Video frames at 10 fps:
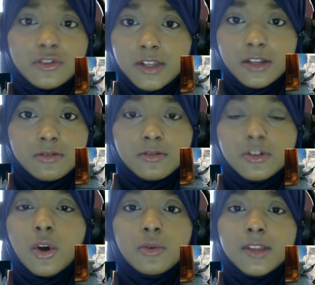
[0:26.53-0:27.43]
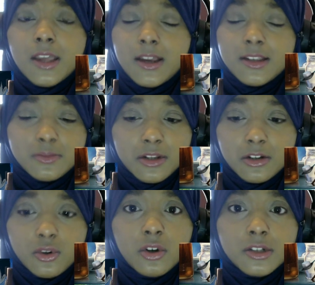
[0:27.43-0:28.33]
because I know that it's been
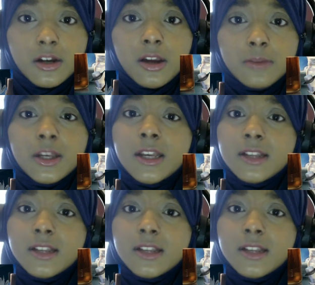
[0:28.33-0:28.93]
a long time